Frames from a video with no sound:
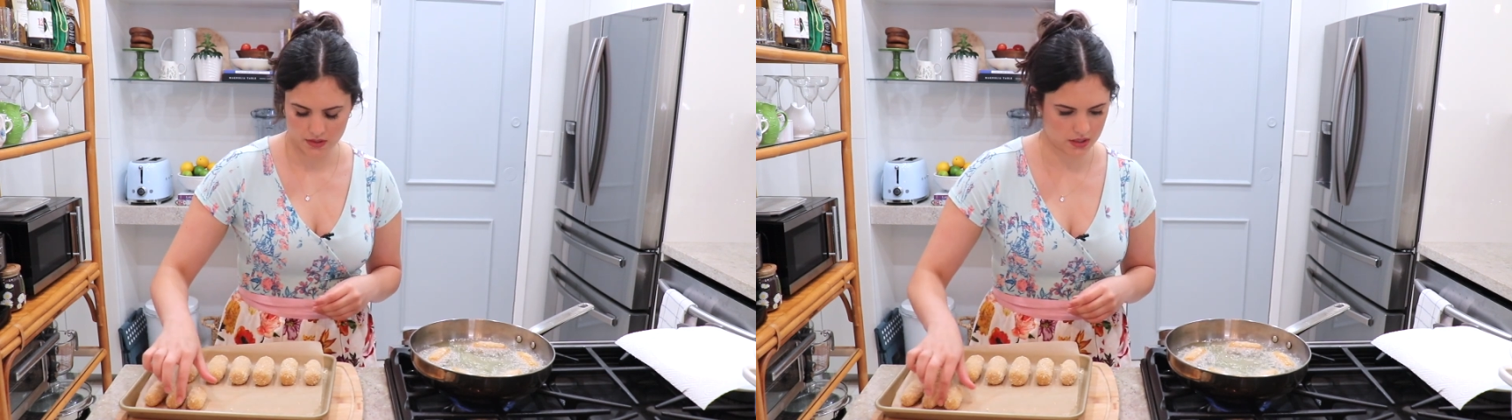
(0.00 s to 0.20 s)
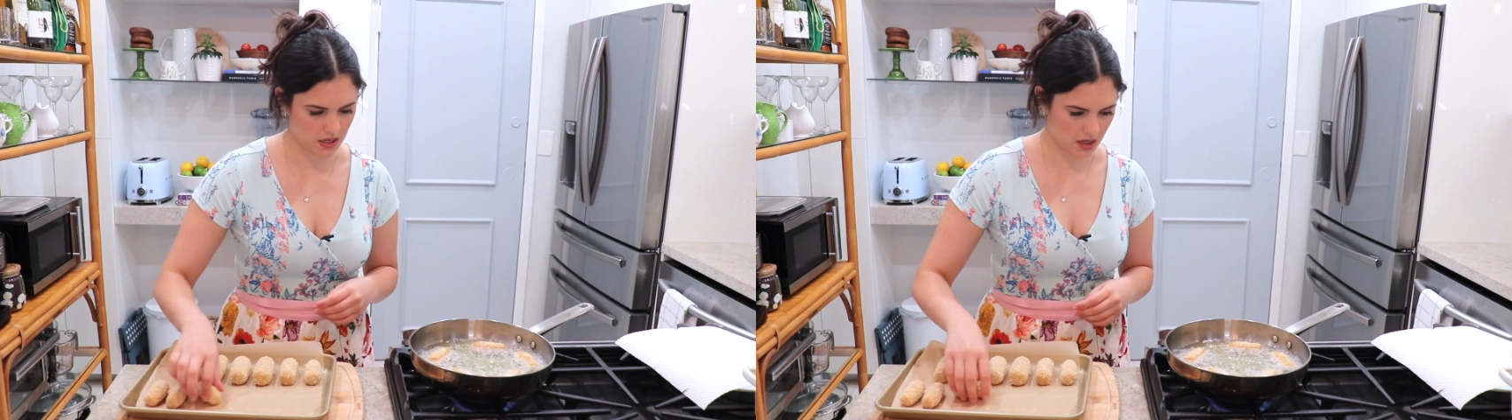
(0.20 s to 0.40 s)

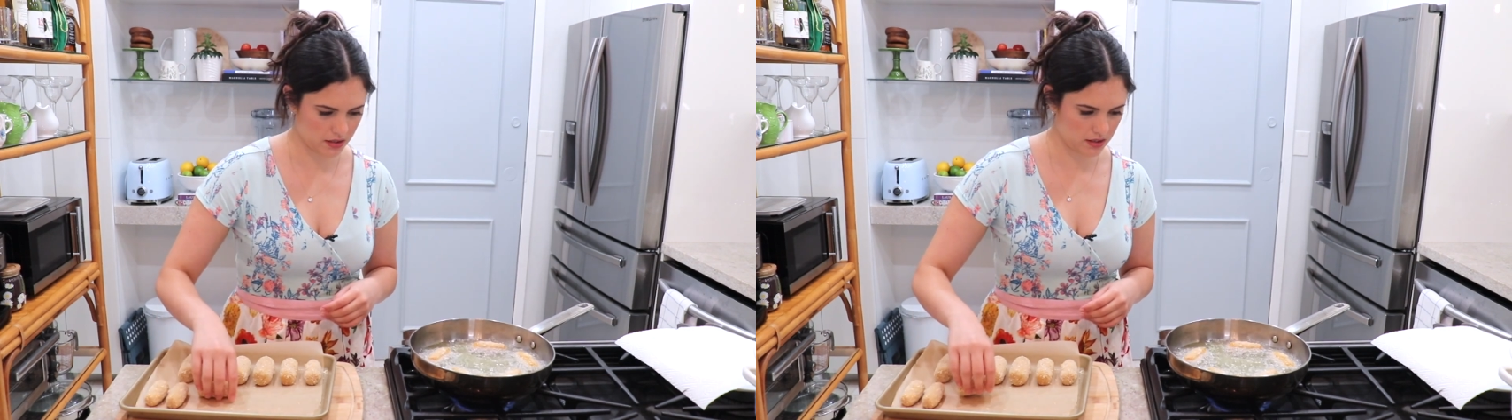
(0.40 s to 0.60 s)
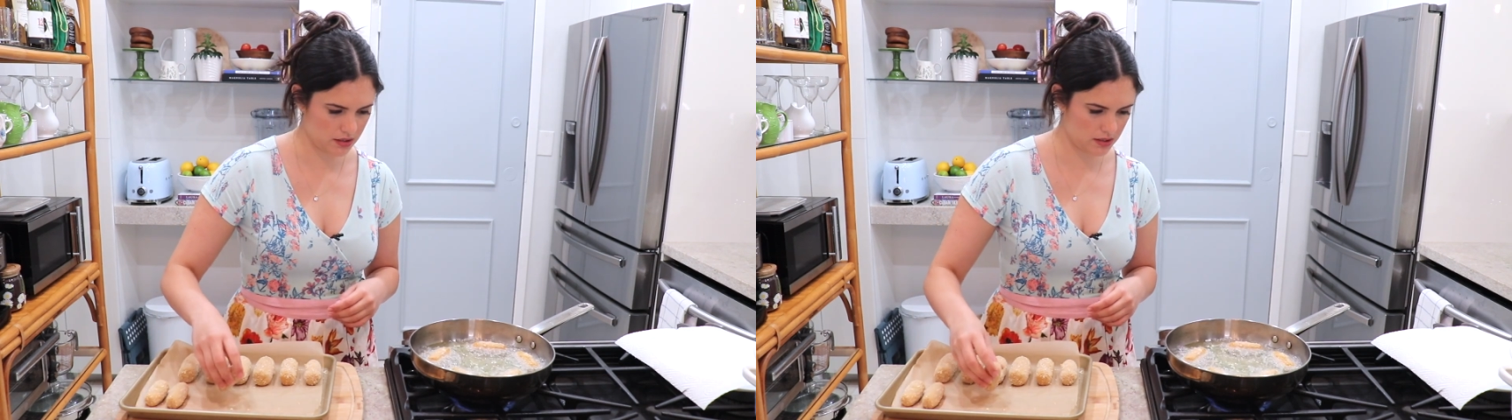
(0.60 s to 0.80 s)

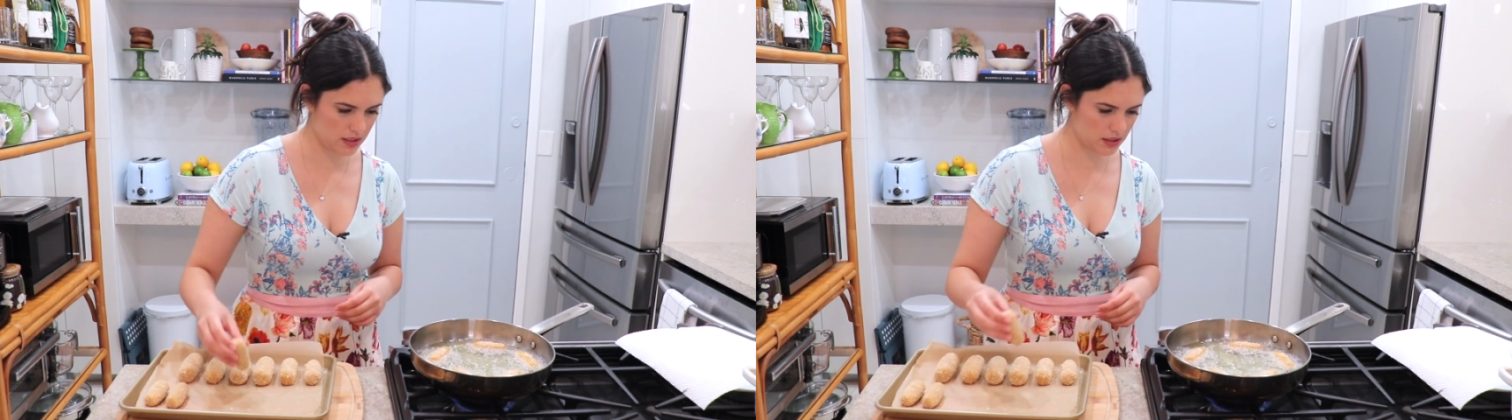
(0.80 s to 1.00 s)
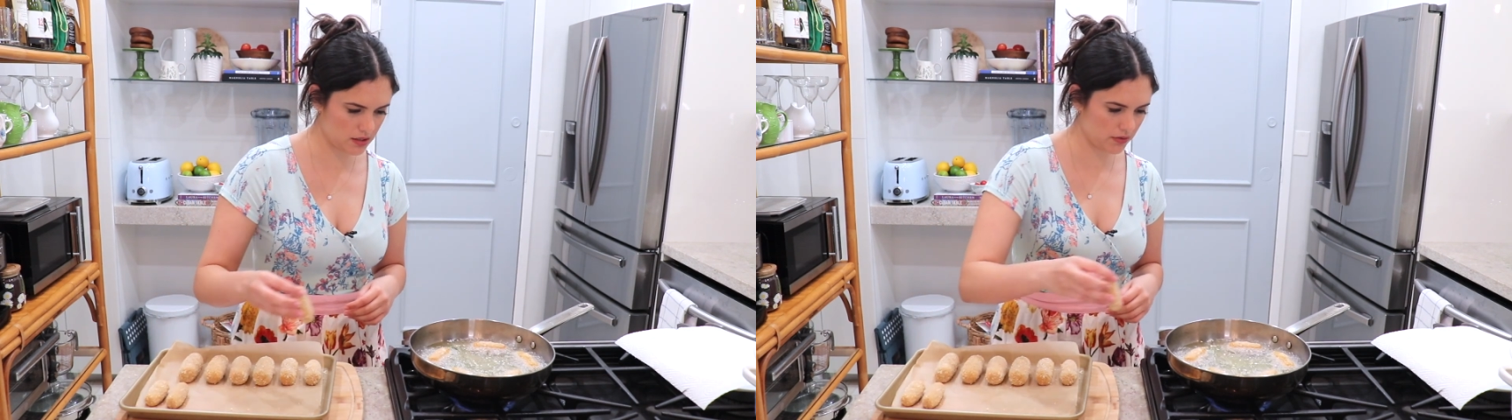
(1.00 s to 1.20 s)

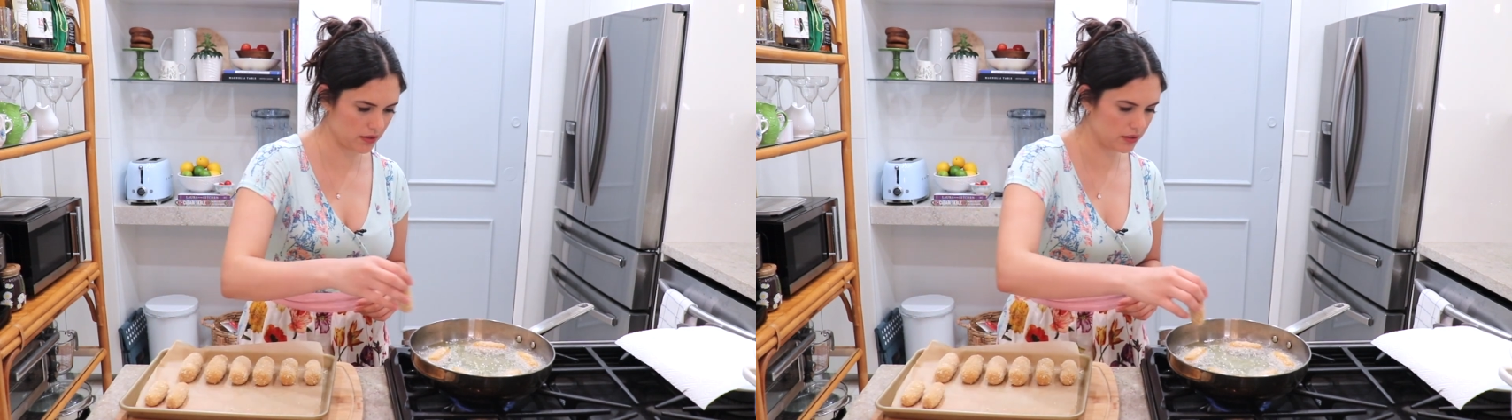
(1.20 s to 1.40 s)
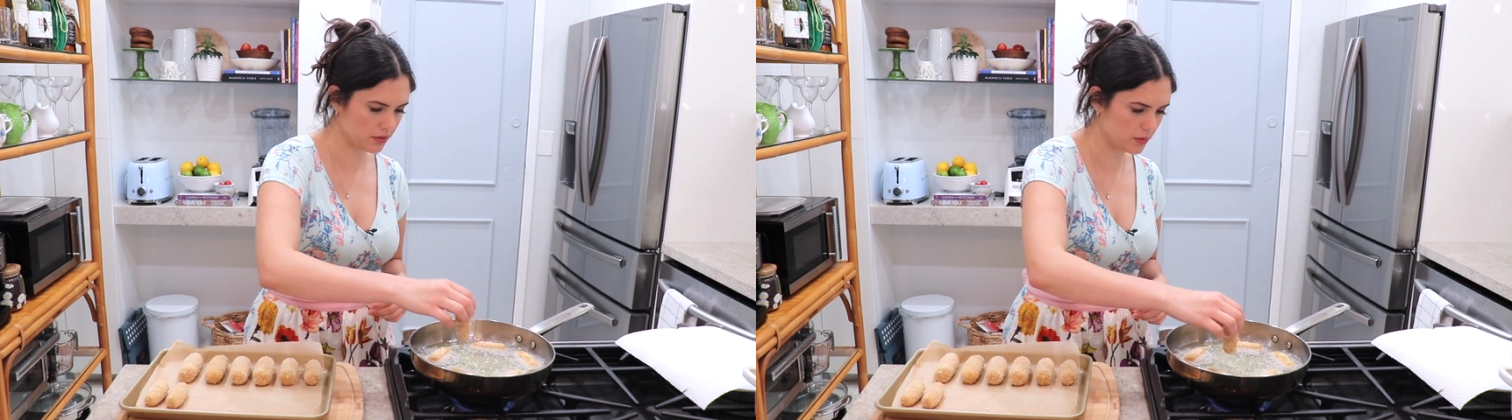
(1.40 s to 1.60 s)
six of
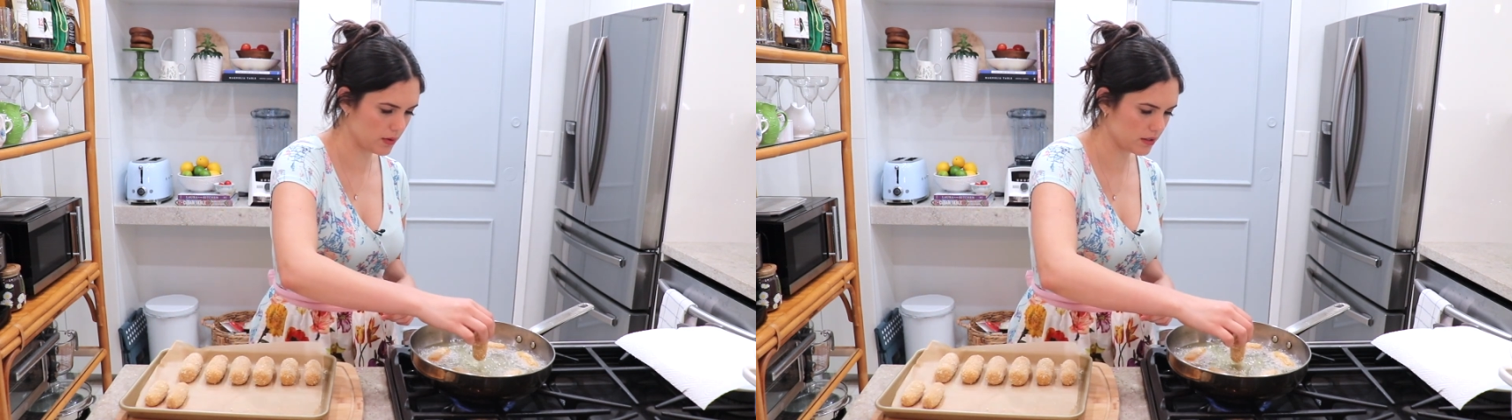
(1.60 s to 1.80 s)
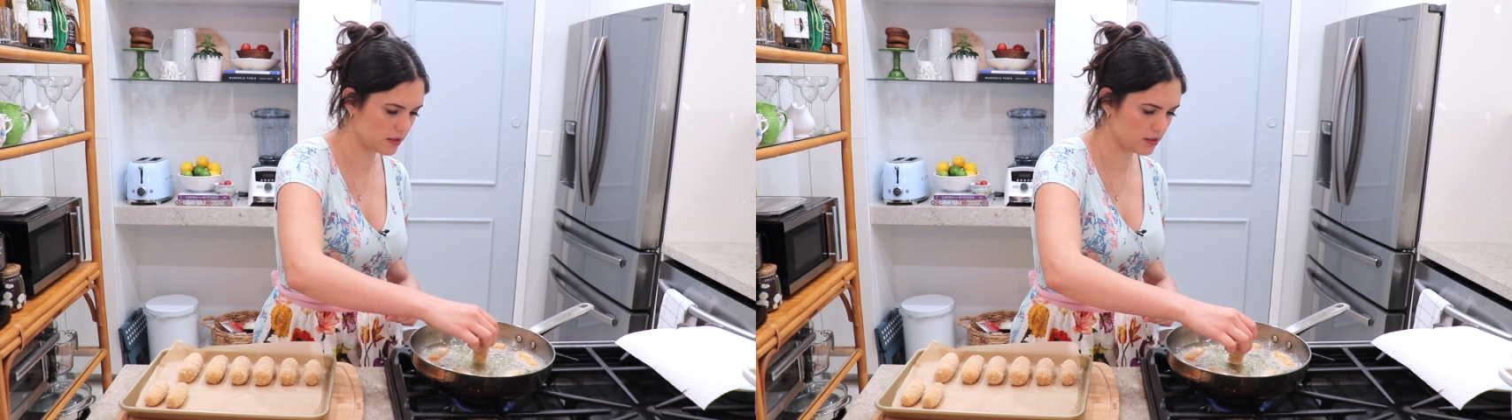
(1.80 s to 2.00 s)
the little
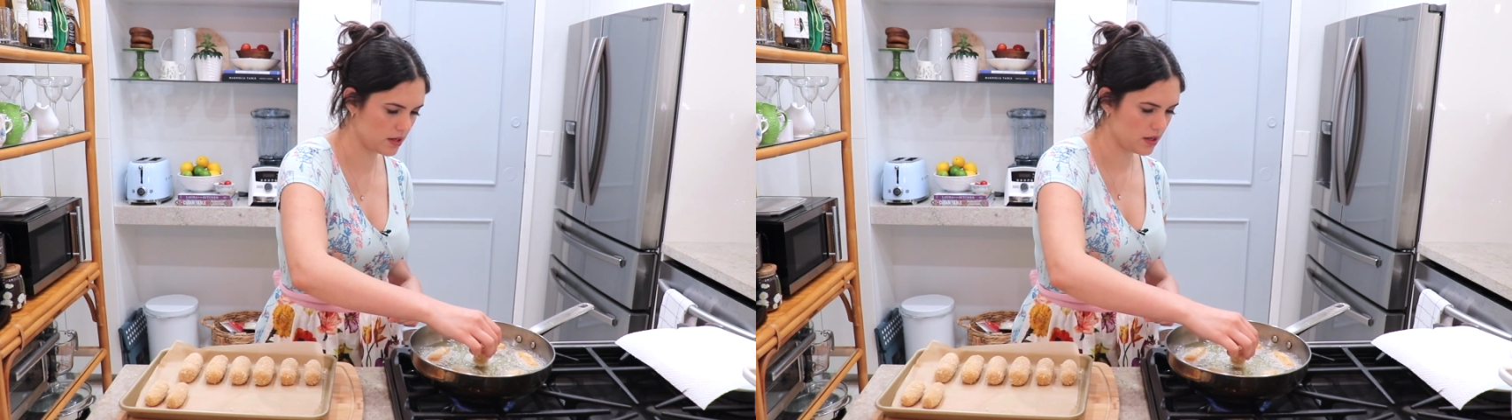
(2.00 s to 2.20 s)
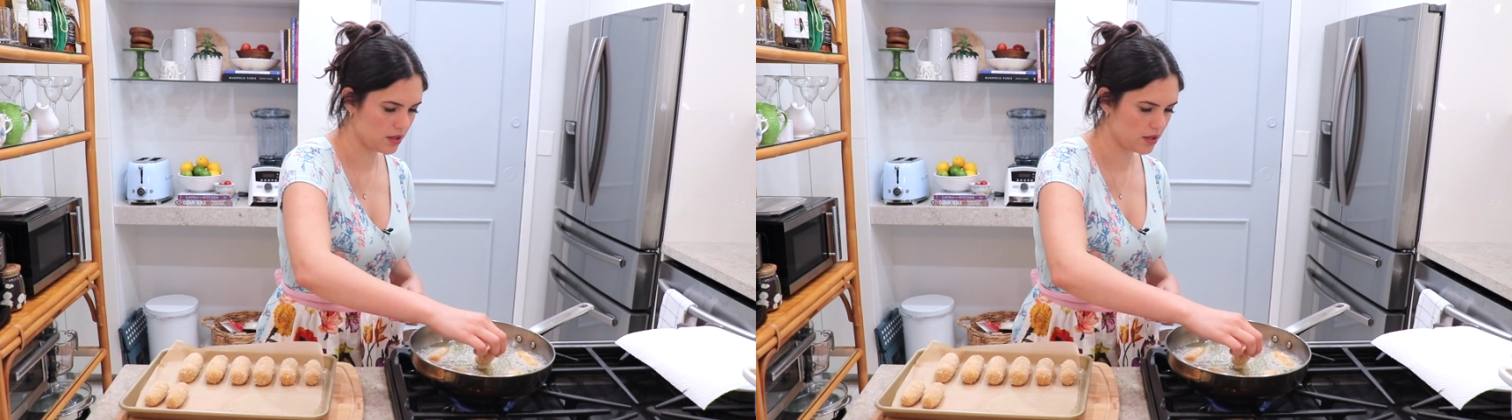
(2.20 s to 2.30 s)
ones.